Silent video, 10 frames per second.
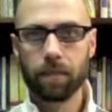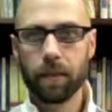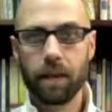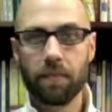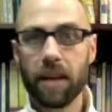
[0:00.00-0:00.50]

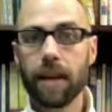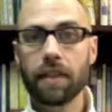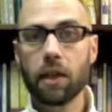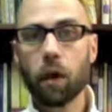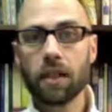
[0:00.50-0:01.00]
If you have
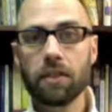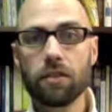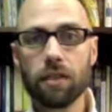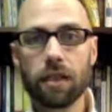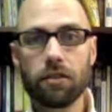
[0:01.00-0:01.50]
any
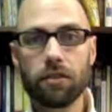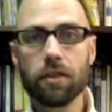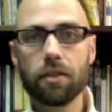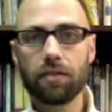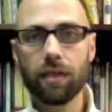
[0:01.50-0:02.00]
questions or
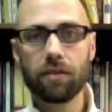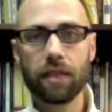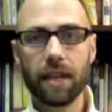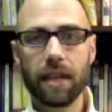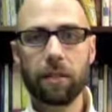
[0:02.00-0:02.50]
concerns, feel
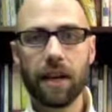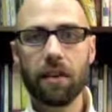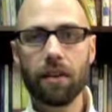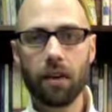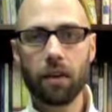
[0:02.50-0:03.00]
free to
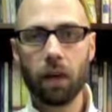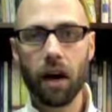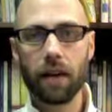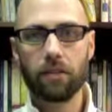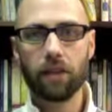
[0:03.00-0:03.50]
email.
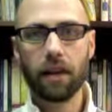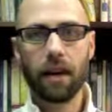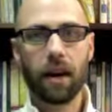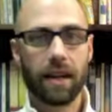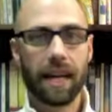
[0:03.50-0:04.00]
Otherwise,
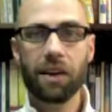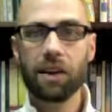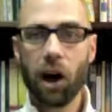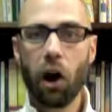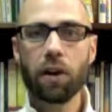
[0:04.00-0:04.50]

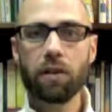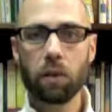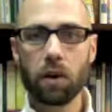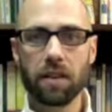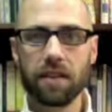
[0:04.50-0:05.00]
carry on.
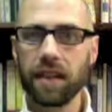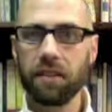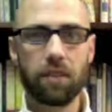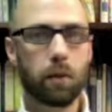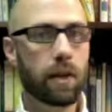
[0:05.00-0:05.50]
We're going to take
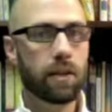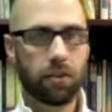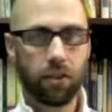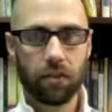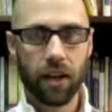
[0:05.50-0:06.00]
a few weeks
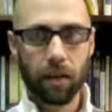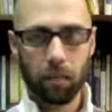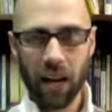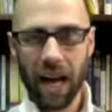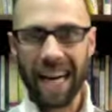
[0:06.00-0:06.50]
just
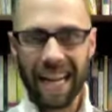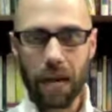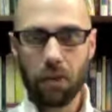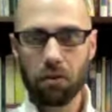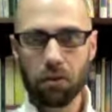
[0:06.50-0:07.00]

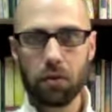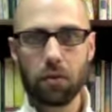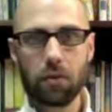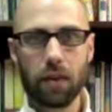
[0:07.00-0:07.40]
plotting through